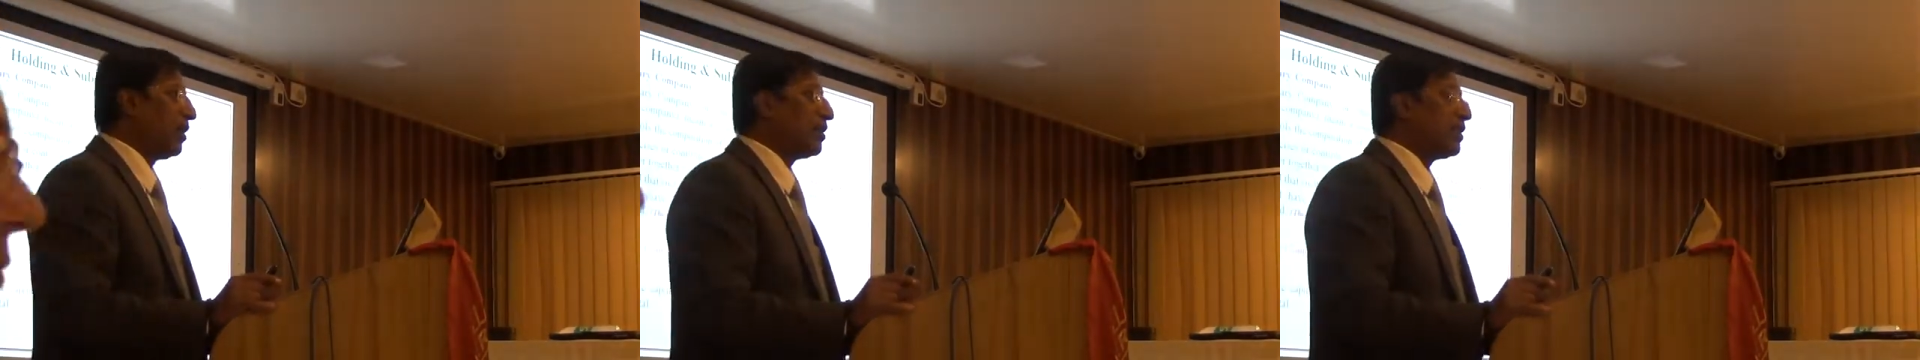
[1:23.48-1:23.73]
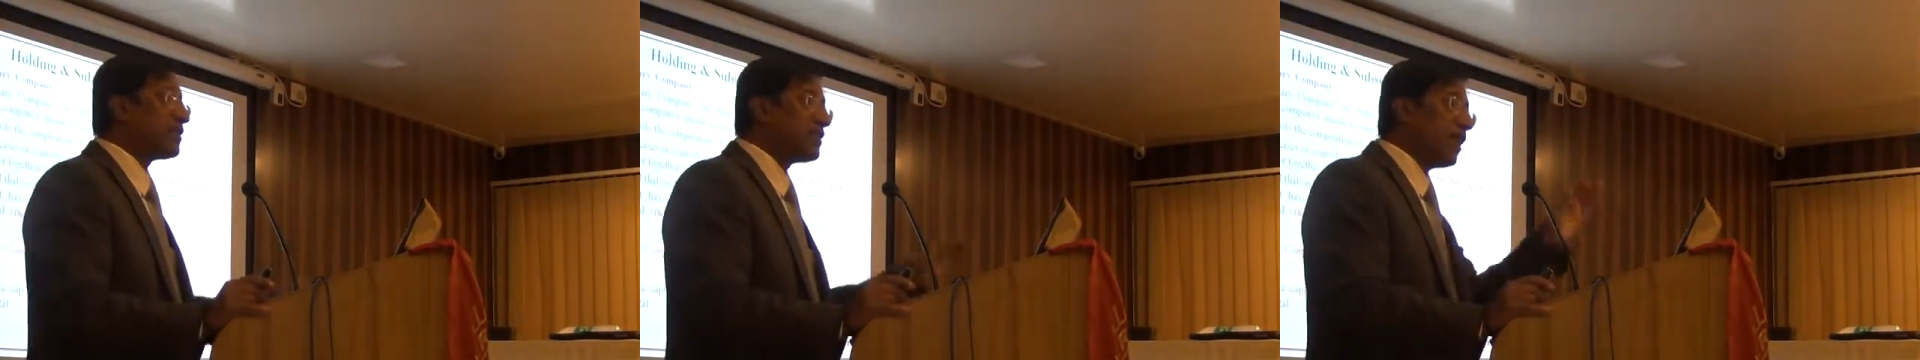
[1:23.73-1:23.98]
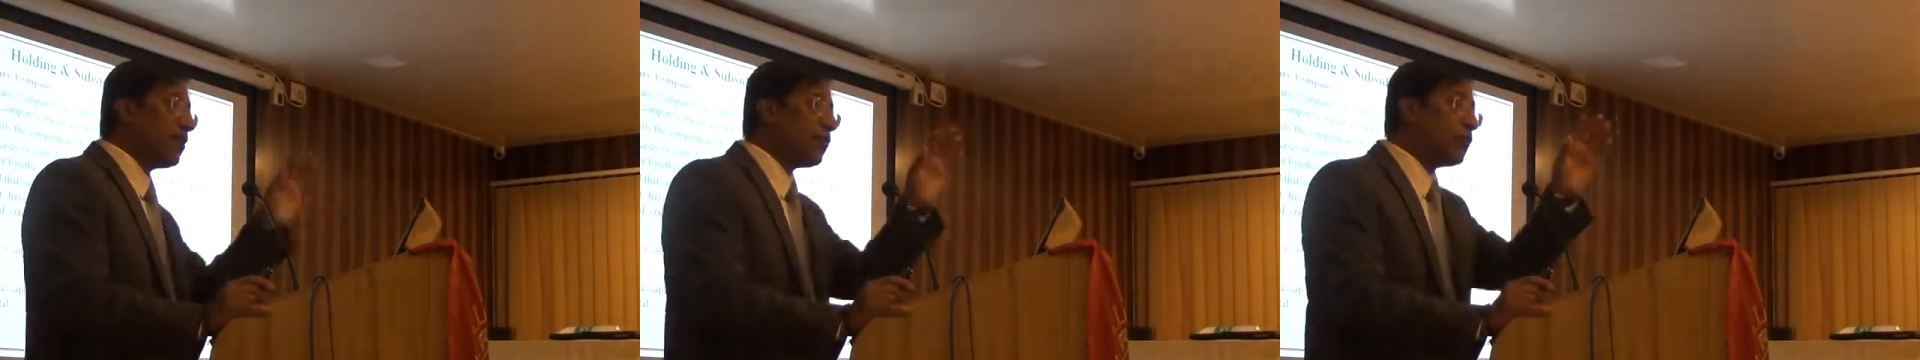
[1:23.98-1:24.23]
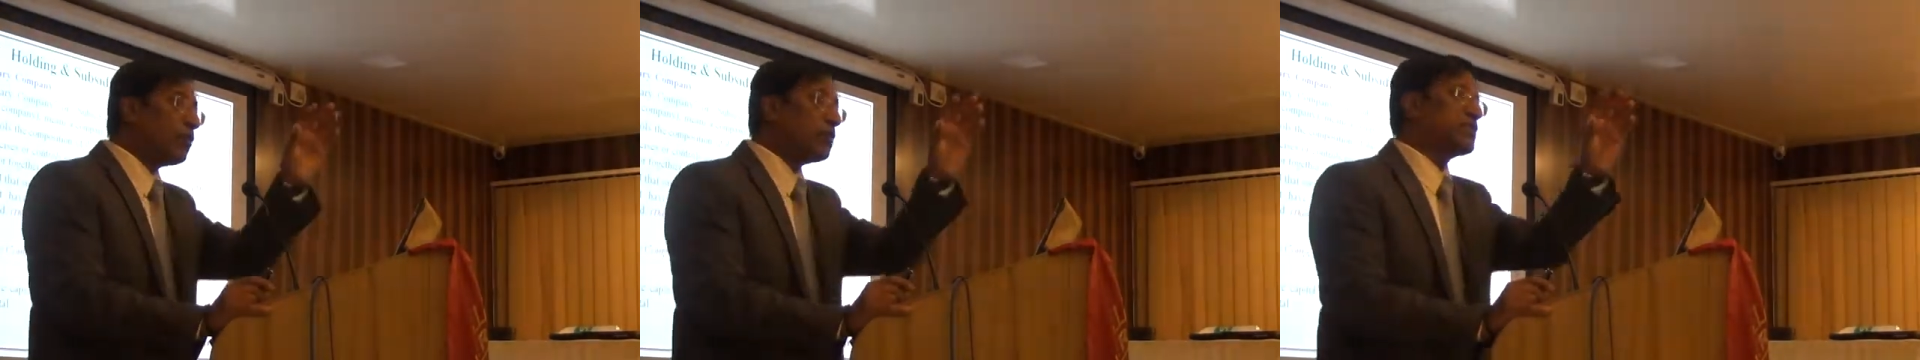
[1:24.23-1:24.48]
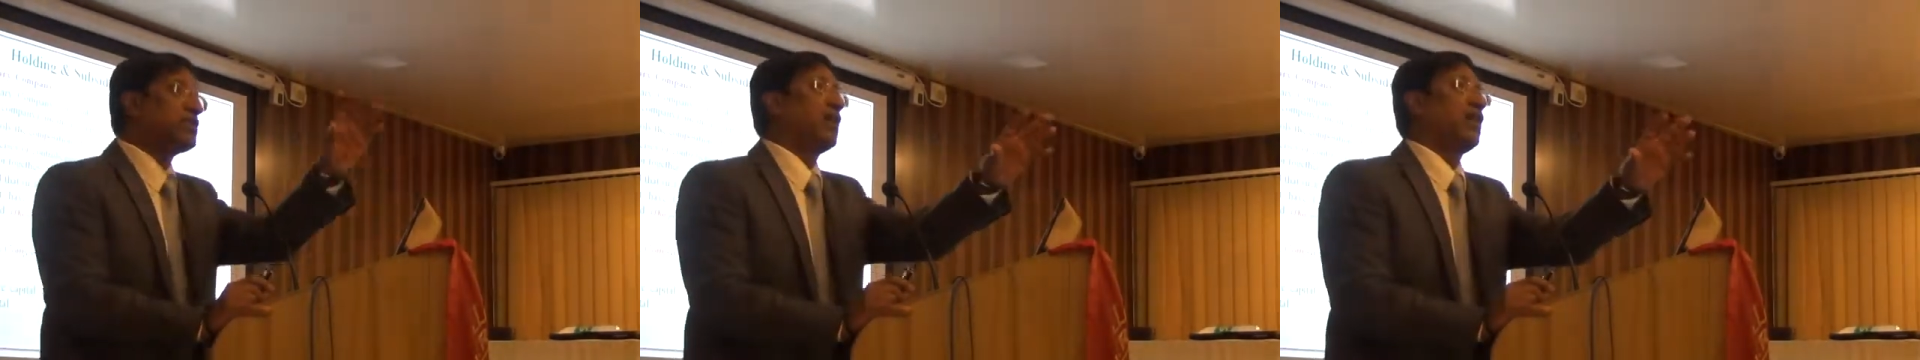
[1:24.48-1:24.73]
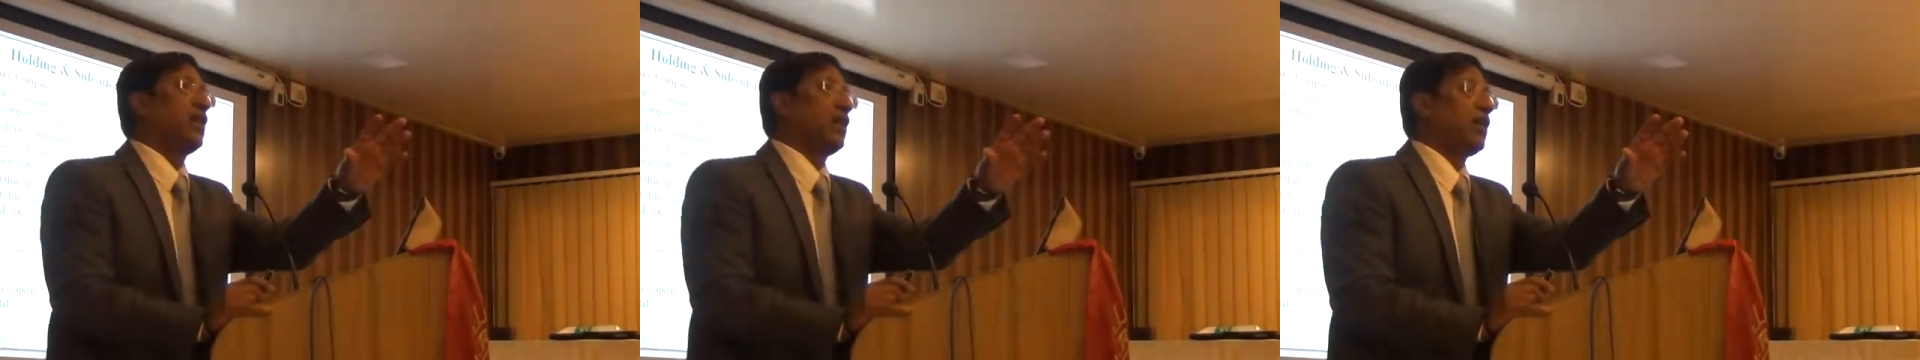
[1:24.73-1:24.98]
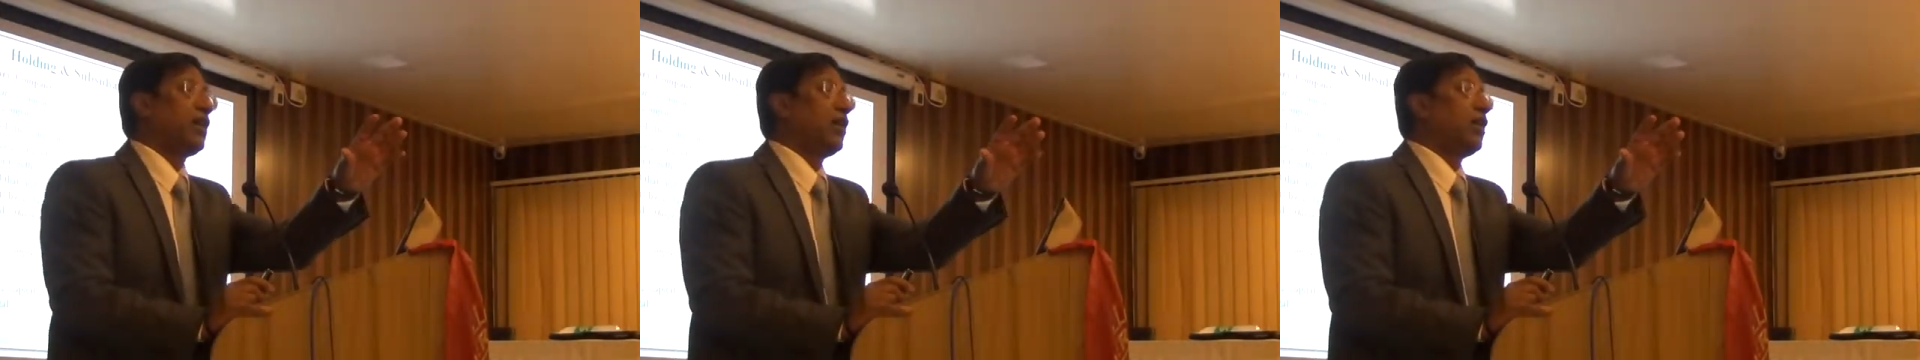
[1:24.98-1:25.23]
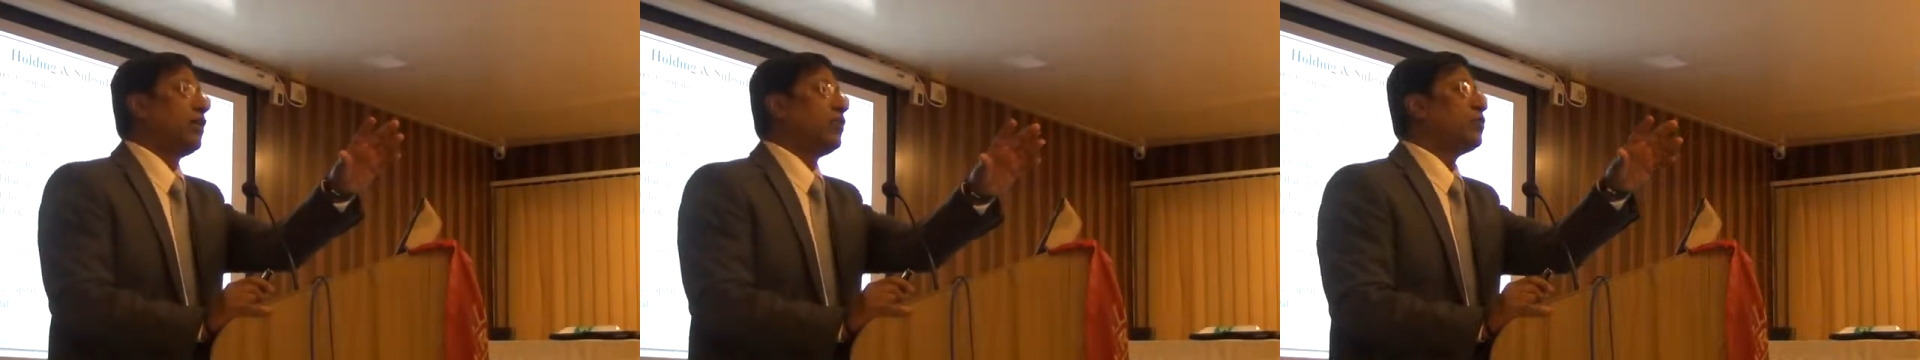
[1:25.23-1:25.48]
The same rules say
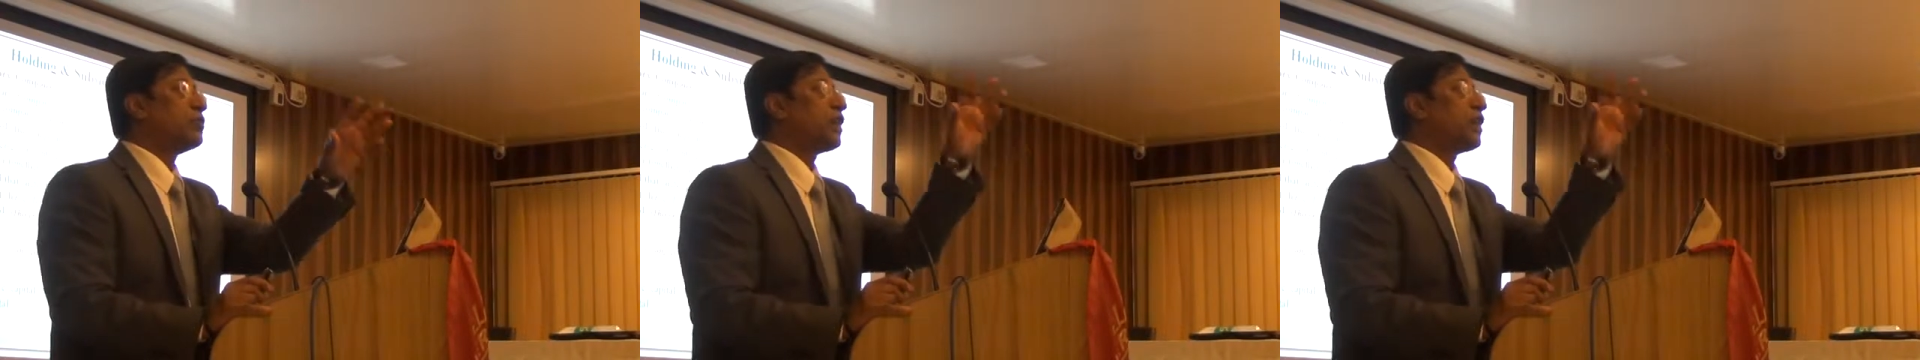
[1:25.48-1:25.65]
you